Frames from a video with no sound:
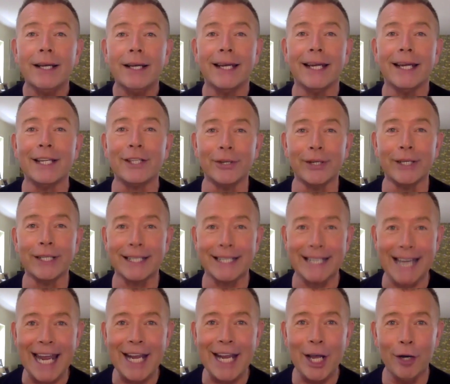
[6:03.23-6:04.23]
is going to
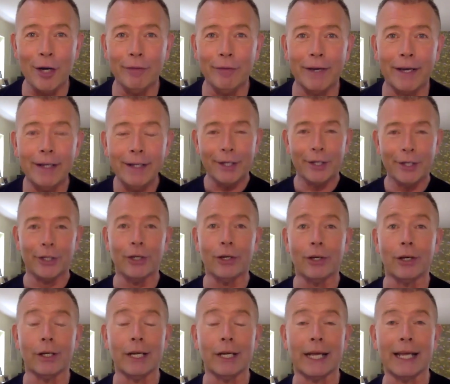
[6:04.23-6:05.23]
take over. You're
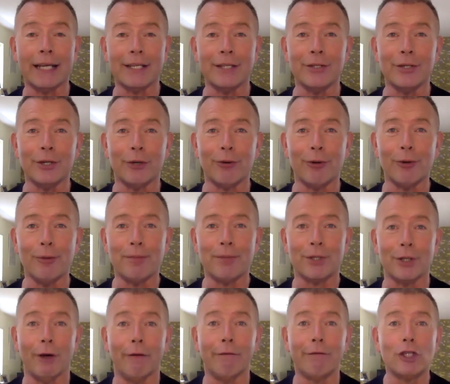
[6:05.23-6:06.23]
going to get into groups
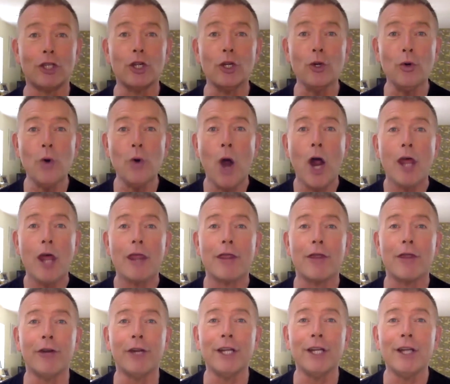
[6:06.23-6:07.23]
of two,
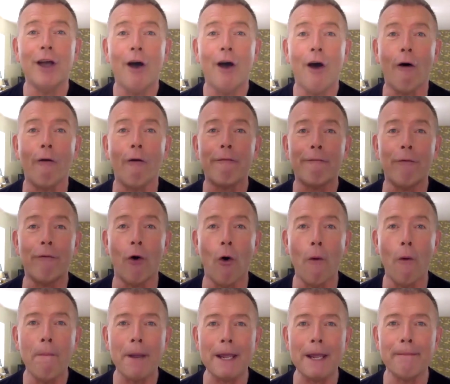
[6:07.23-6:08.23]
three, or
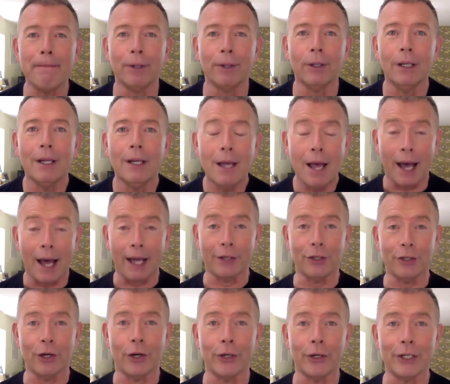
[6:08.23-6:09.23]
four people, and
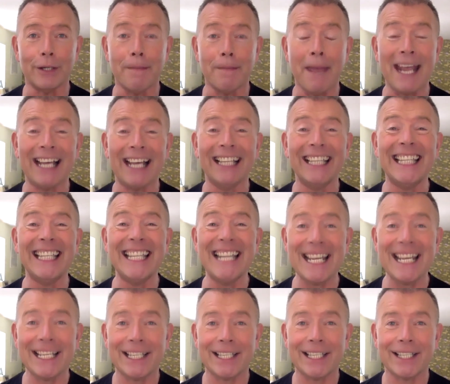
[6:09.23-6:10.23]
you're going to make a
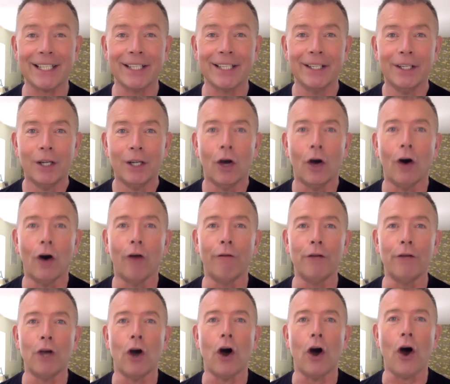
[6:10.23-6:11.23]
list of
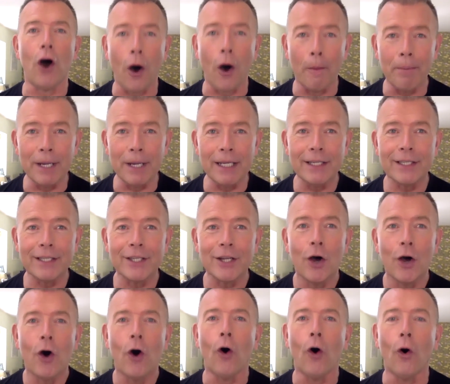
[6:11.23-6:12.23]
your hobbies
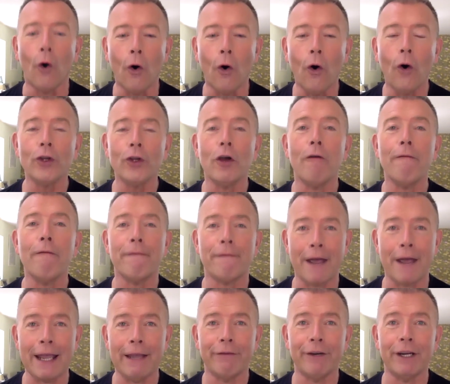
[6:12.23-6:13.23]
or your
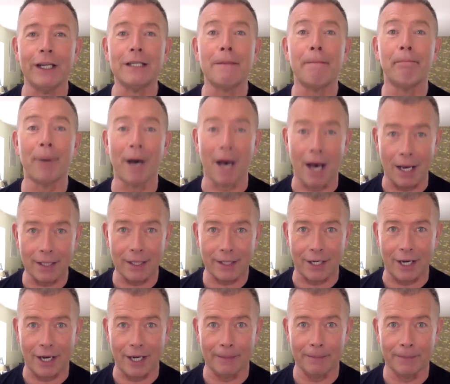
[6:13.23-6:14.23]
favorite
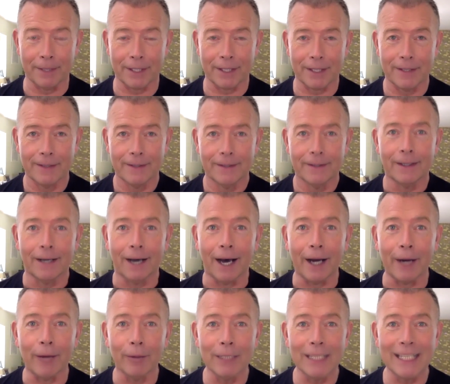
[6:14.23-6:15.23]
pastimes.
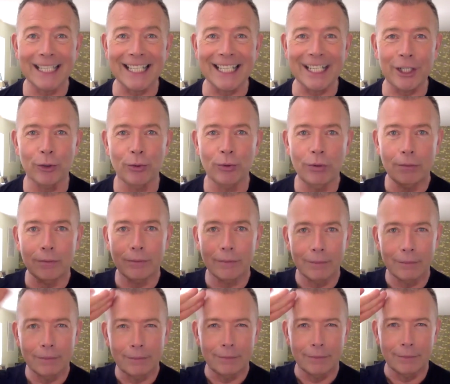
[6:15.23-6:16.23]
I will see you
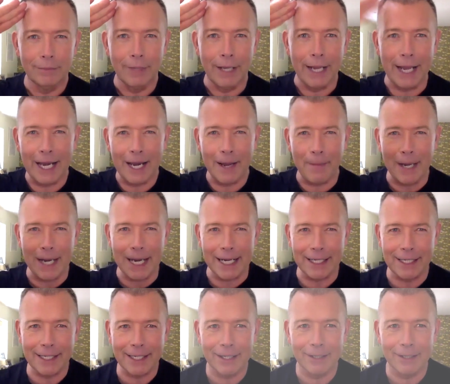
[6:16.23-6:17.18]
in a minute.